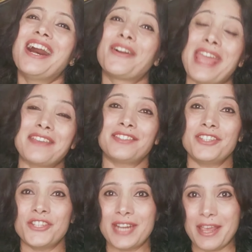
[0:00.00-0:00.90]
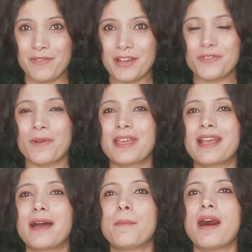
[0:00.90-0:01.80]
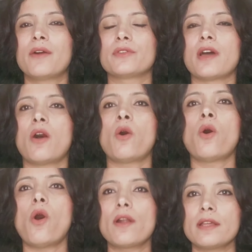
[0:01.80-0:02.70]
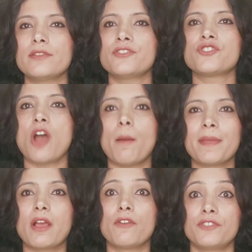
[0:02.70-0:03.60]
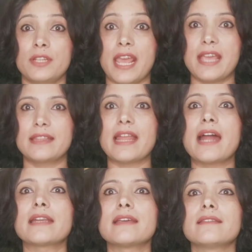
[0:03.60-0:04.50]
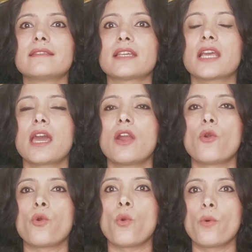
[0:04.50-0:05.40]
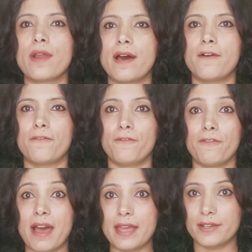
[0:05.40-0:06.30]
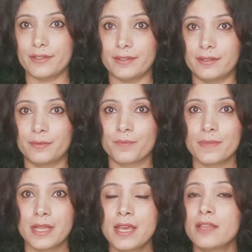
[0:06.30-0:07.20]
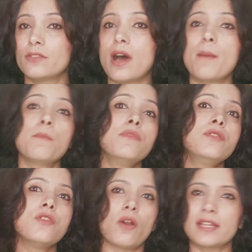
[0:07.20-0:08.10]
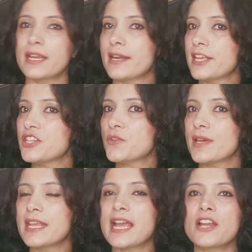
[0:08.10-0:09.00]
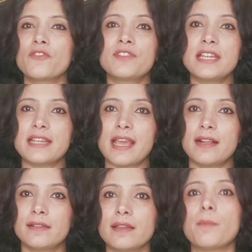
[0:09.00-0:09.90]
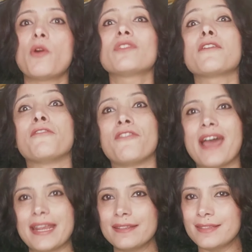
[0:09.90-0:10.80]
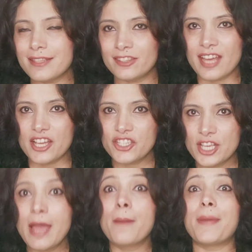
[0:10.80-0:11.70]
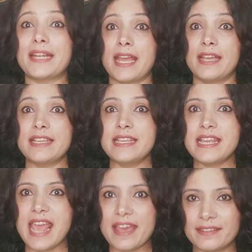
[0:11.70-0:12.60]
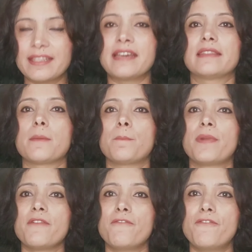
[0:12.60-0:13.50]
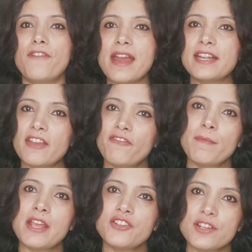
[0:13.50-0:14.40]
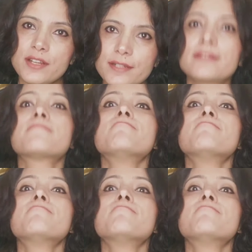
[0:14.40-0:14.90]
Okay, so today we are talking about the hottest topic of today, that is the coronavirus. So I'm not getting into any kind of details about the virus as such, but yes, the preventive measures.